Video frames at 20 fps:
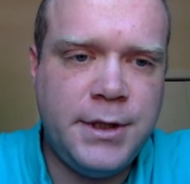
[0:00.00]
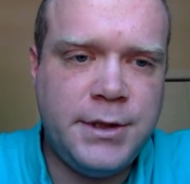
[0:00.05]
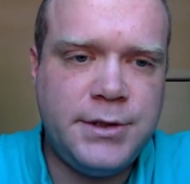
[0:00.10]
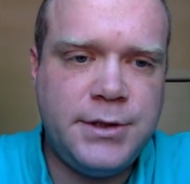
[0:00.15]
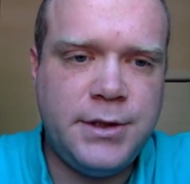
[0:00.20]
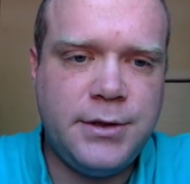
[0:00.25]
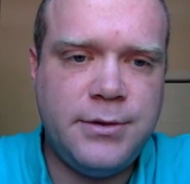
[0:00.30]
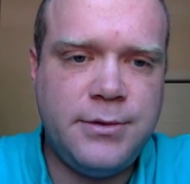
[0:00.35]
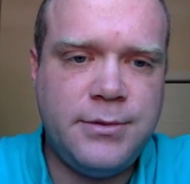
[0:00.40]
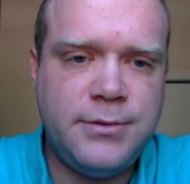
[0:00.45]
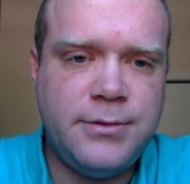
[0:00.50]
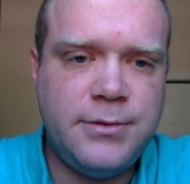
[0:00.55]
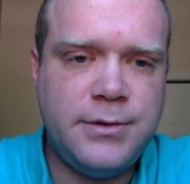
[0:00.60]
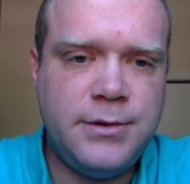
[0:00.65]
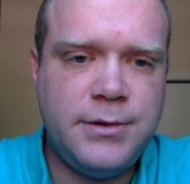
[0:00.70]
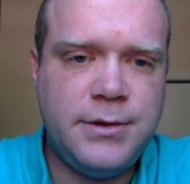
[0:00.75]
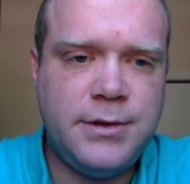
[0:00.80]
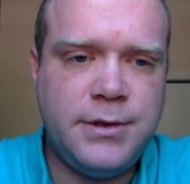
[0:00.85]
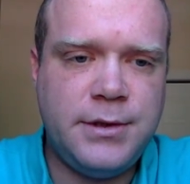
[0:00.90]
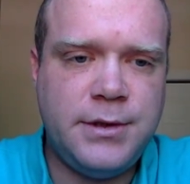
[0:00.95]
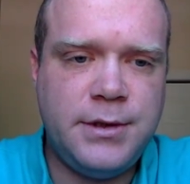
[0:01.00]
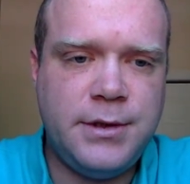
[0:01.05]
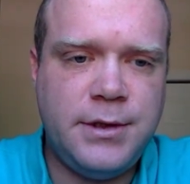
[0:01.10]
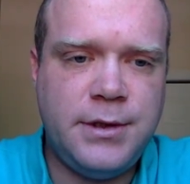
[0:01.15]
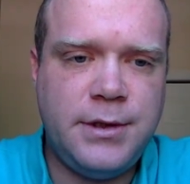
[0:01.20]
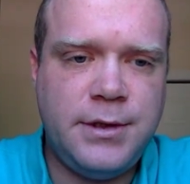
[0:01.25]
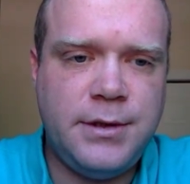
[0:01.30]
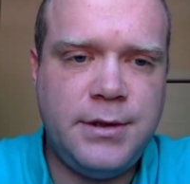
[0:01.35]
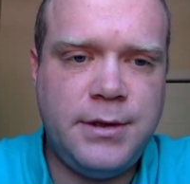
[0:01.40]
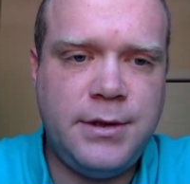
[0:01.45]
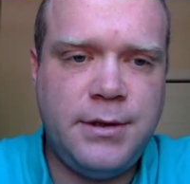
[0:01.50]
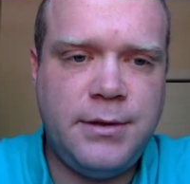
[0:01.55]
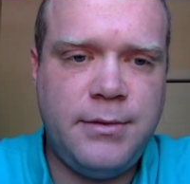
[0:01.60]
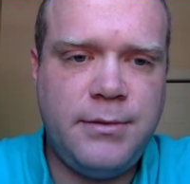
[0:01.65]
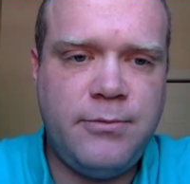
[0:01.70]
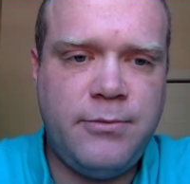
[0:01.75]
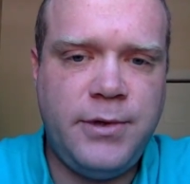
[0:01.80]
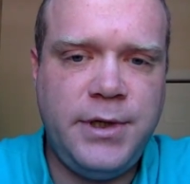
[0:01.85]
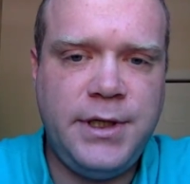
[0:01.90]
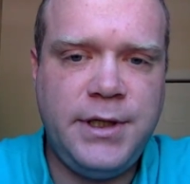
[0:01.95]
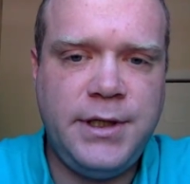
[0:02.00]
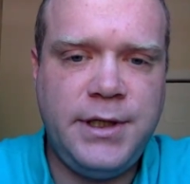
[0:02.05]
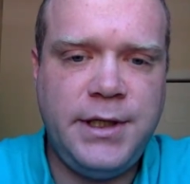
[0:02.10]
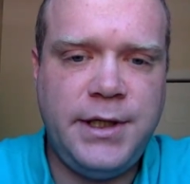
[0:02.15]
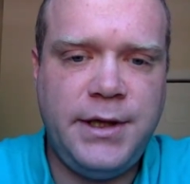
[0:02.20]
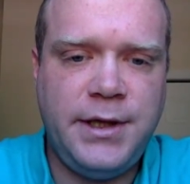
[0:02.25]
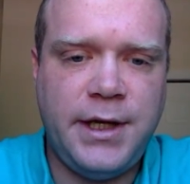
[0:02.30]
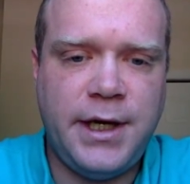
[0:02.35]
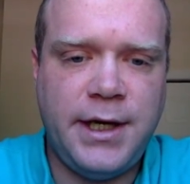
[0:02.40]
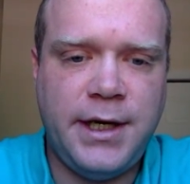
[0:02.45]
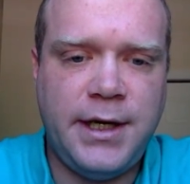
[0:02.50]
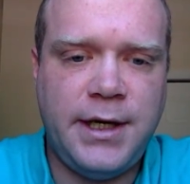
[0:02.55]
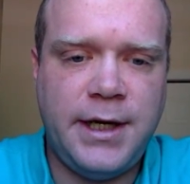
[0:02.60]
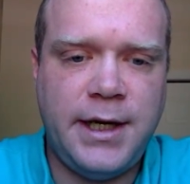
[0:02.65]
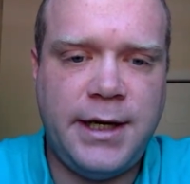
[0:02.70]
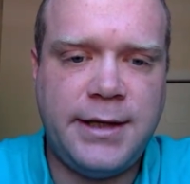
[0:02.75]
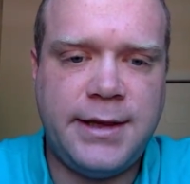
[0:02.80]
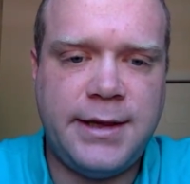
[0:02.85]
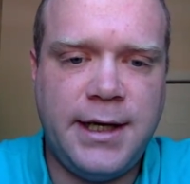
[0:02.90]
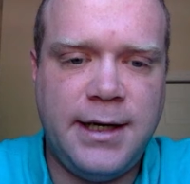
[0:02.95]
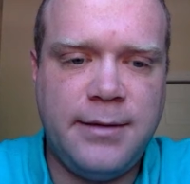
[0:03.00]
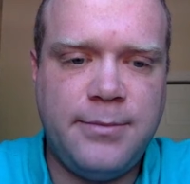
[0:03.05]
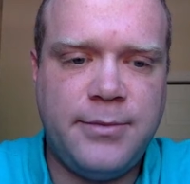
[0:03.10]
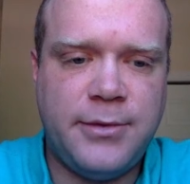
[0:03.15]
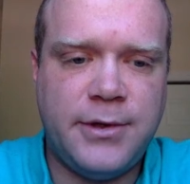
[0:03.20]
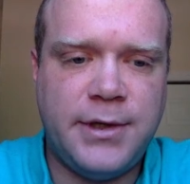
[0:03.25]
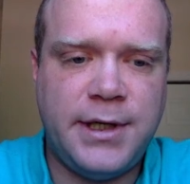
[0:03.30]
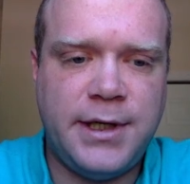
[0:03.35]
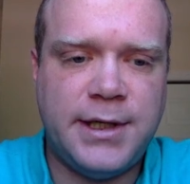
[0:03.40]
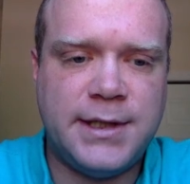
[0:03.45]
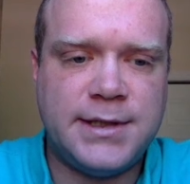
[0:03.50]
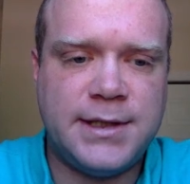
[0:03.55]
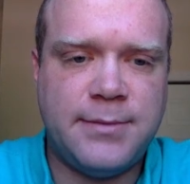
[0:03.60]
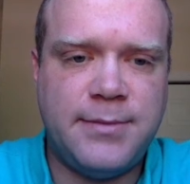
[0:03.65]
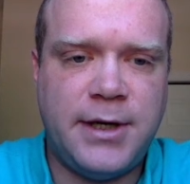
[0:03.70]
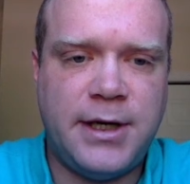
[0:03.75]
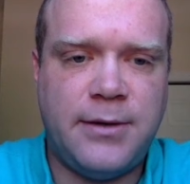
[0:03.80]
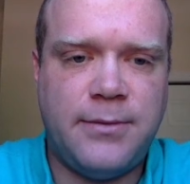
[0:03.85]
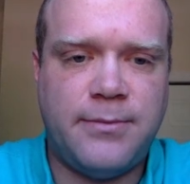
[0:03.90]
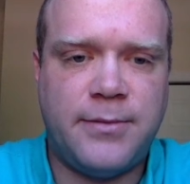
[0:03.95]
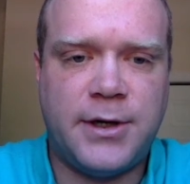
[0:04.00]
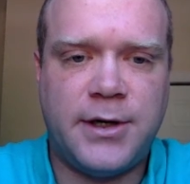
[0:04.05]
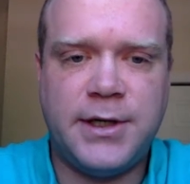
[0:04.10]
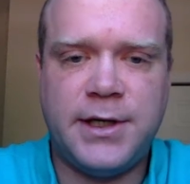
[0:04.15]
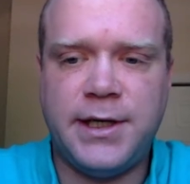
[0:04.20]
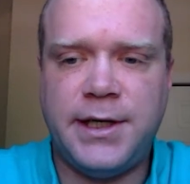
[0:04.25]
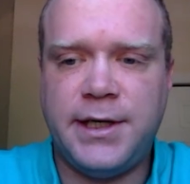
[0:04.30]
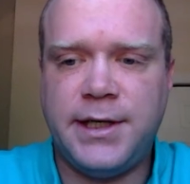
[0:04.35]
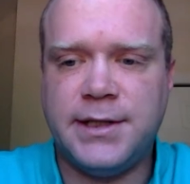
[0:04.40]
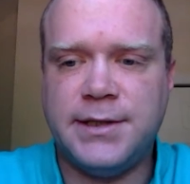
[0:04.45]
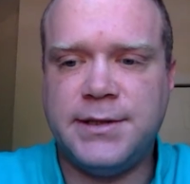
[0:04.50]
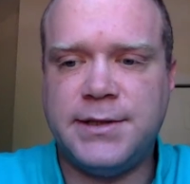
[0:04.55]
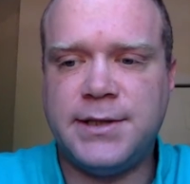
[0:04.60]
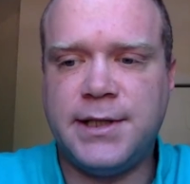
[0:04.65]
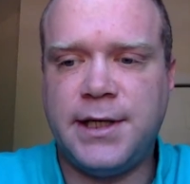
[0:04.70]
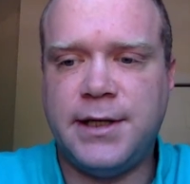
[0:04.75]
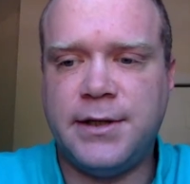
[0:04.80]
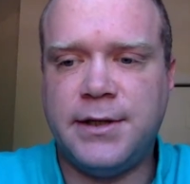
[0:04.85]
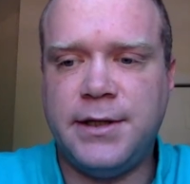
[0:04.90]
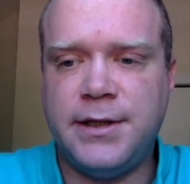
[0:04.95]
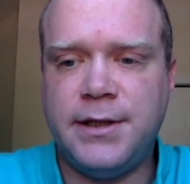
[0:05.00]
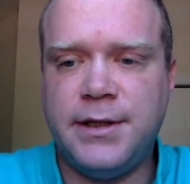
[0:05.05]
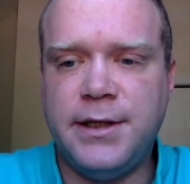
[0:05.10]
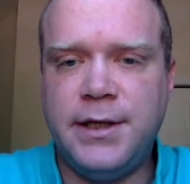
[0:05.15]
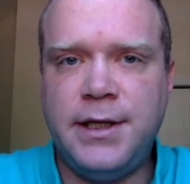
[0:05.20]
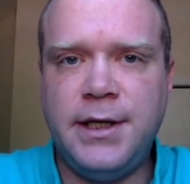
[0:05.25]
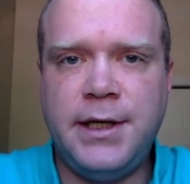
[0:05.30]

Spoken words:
So really then at that point, it's about marketing and selling.